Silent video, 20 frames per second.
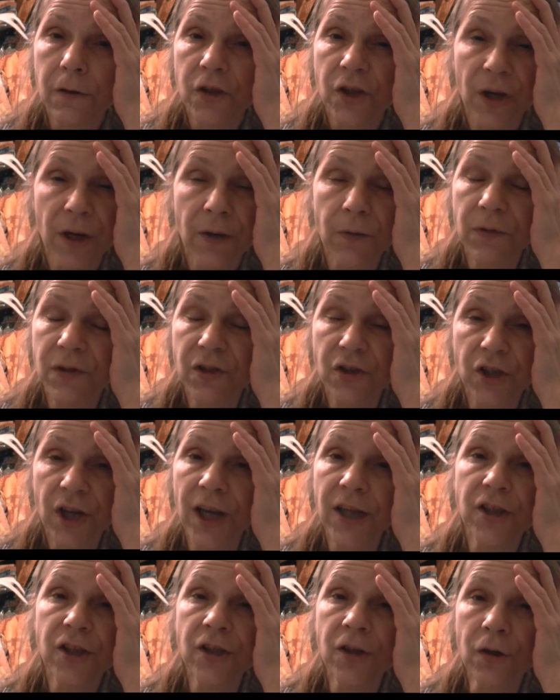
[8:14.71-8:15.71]
was
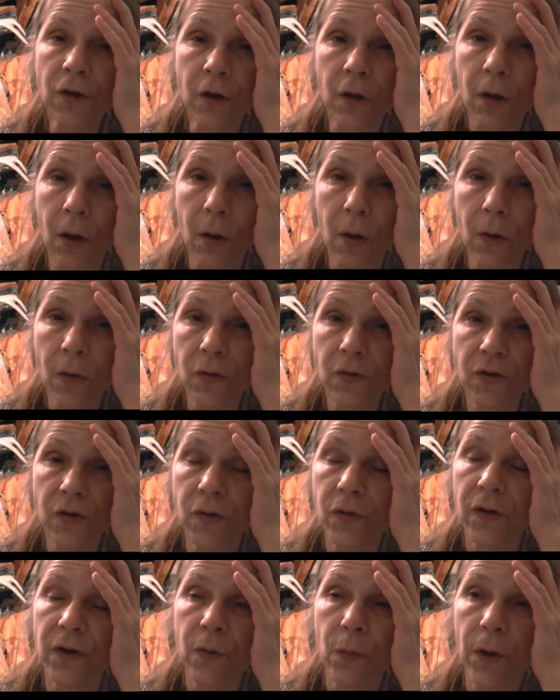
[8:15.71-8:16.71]
changing her clothes,
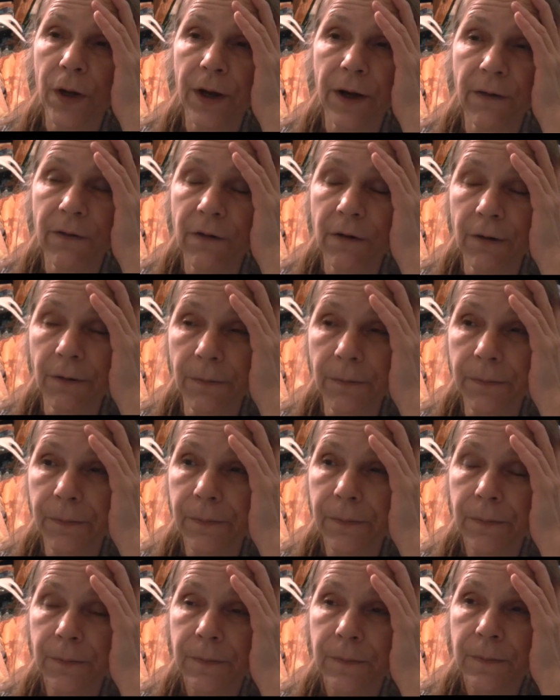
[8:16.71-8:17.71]
doing whatever,
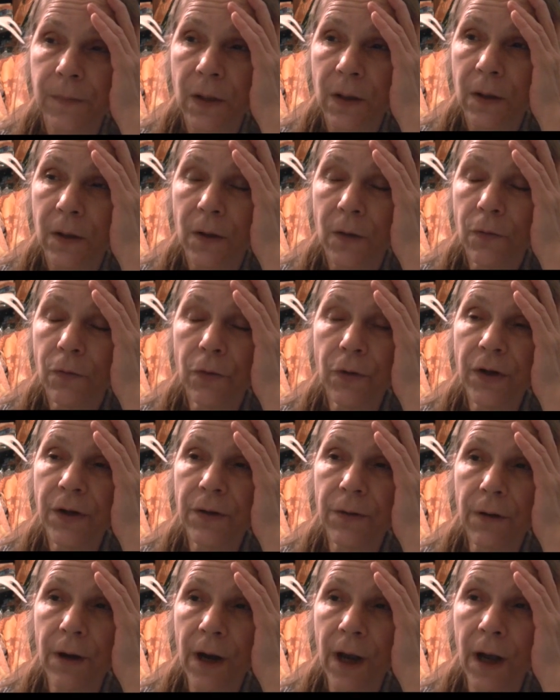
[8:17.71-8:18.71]
rooting
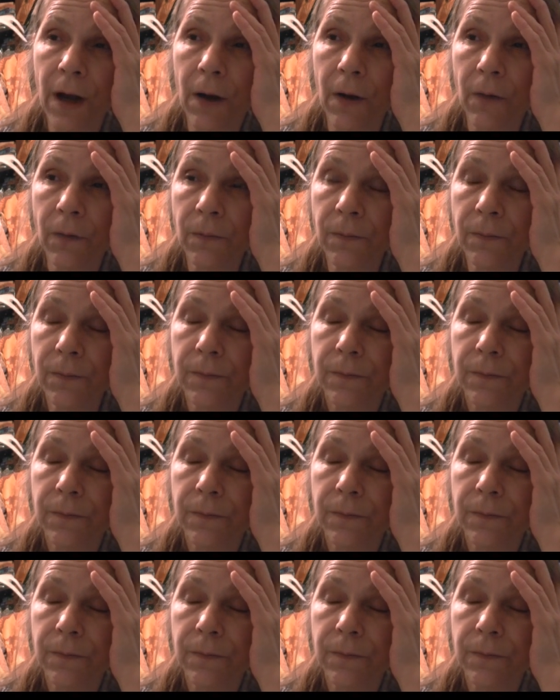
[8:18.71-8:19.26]
around.